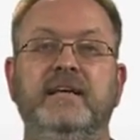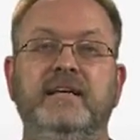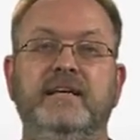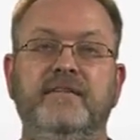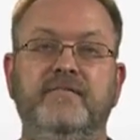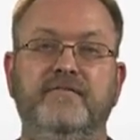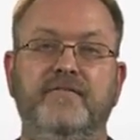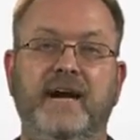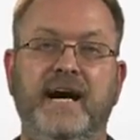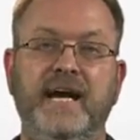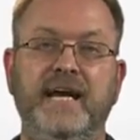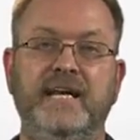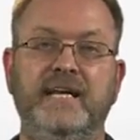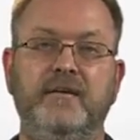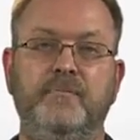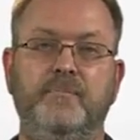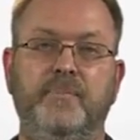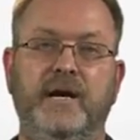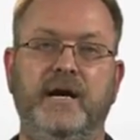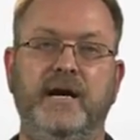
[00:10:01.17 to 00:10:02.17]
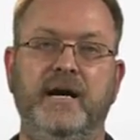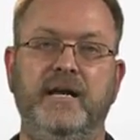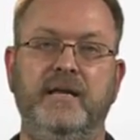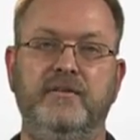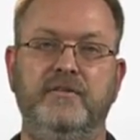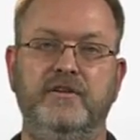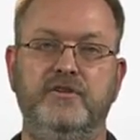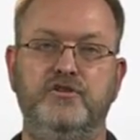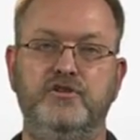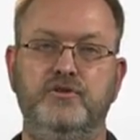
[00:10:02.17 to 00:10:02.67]
divided by
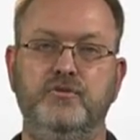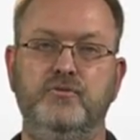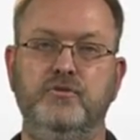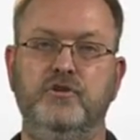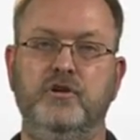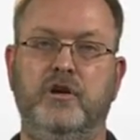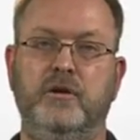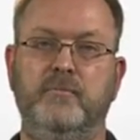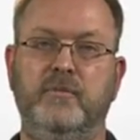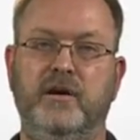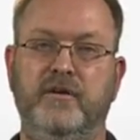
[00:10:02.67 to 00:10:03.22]
the 2 norm